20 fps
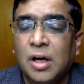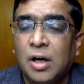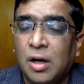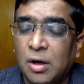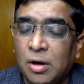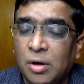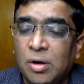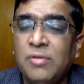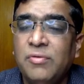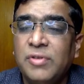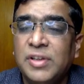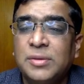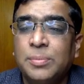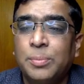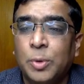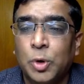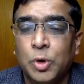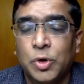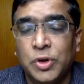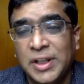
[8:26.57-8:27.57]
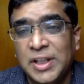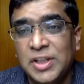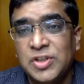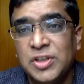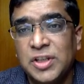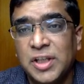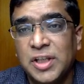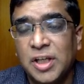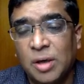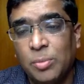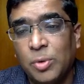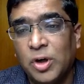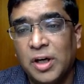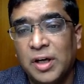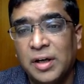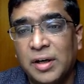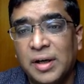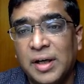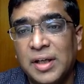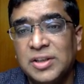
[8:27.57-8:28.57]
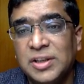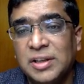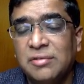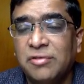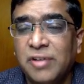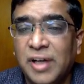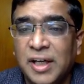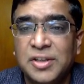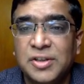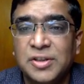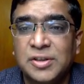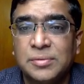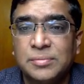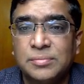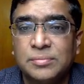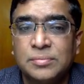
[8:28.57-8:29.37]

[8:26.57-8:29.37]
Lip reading: along with proteins, carbohydrates, and fats.